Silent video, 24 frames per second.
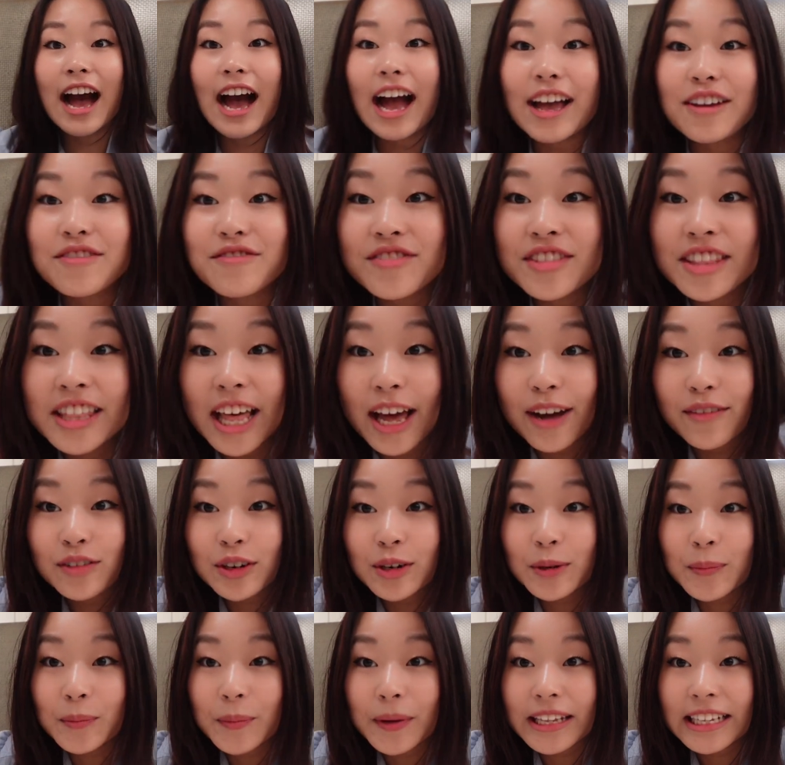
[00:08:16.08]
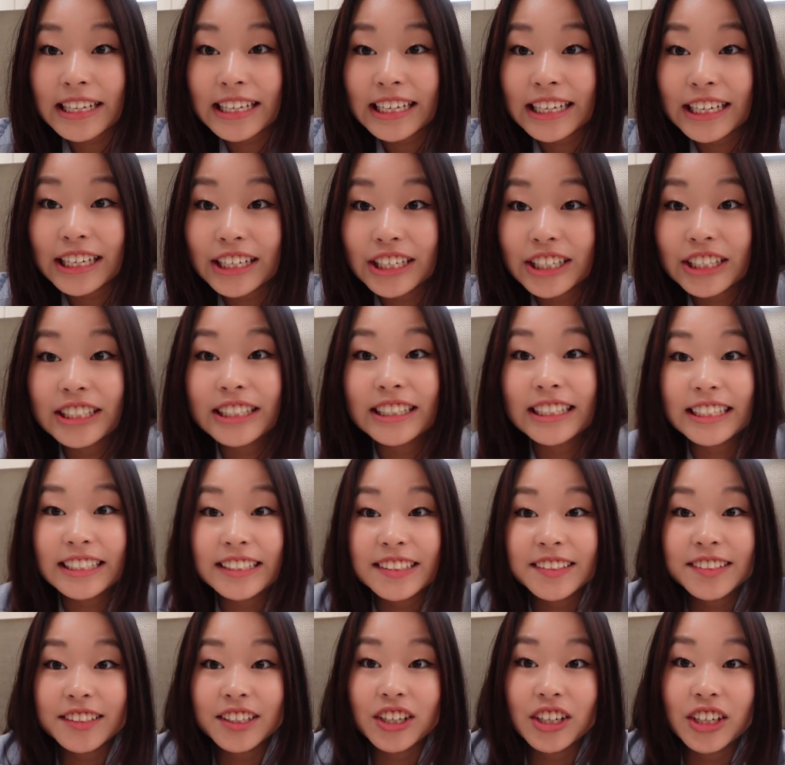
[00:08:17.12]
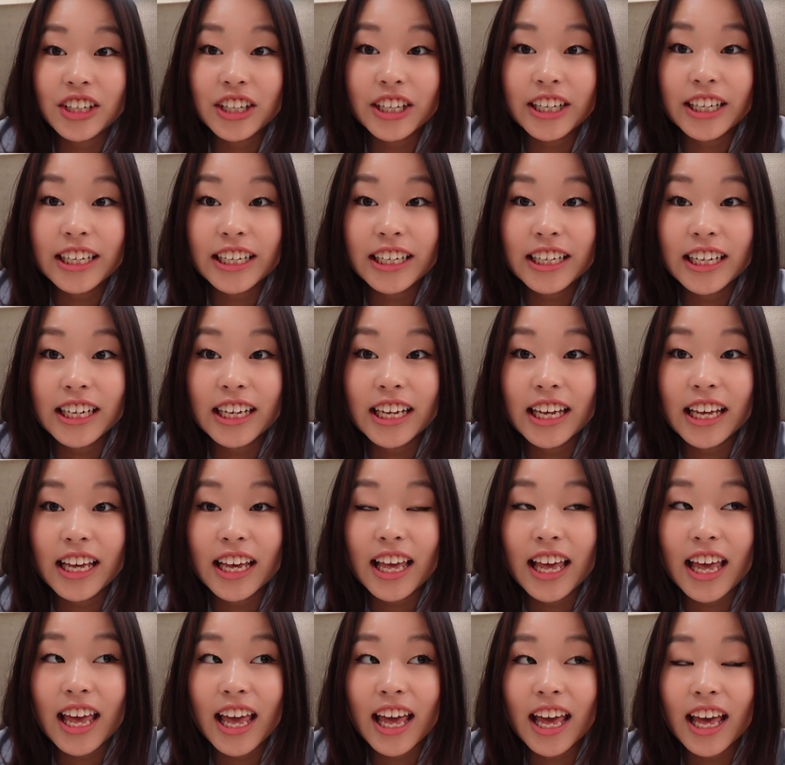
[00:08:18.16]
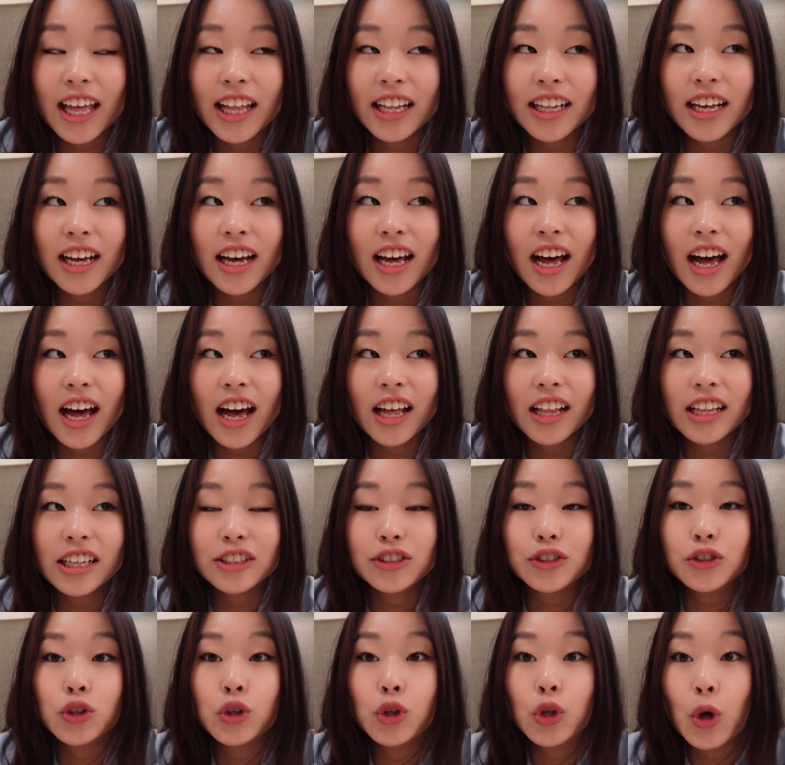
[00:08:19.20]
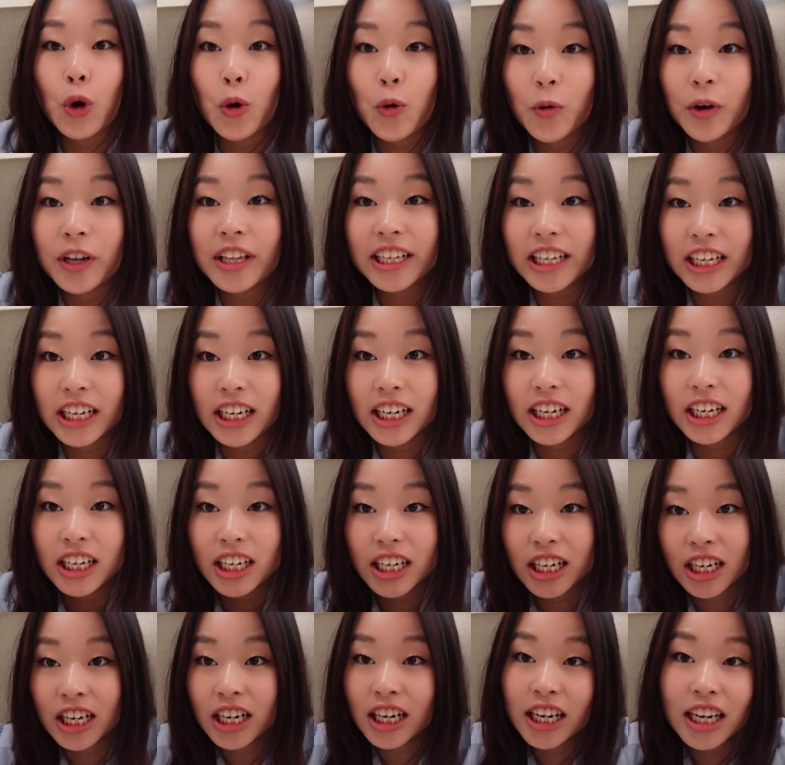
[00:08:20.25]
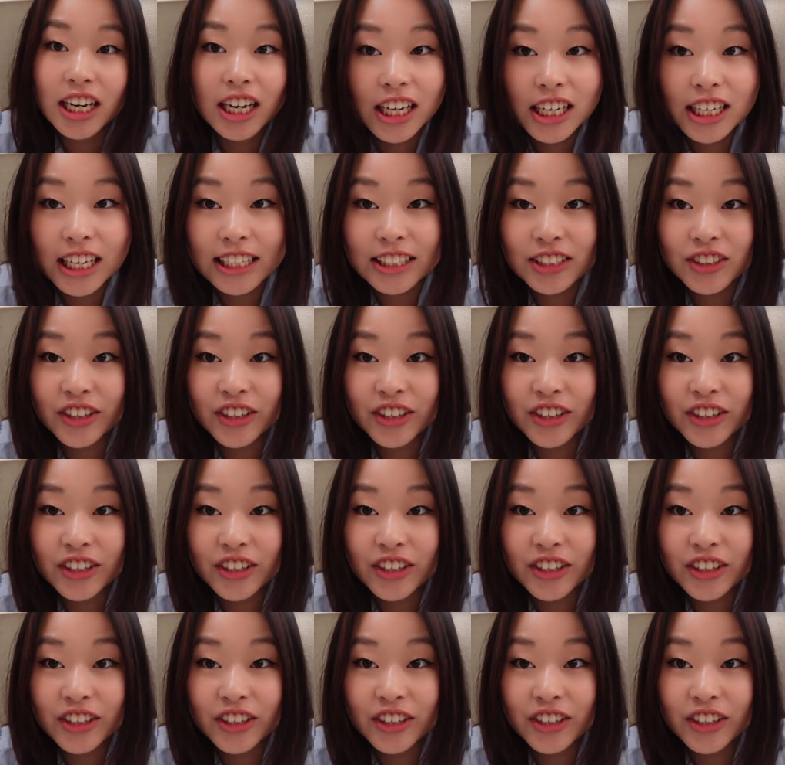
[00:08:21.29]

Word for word: I've never been here this early, and there's no one here. That's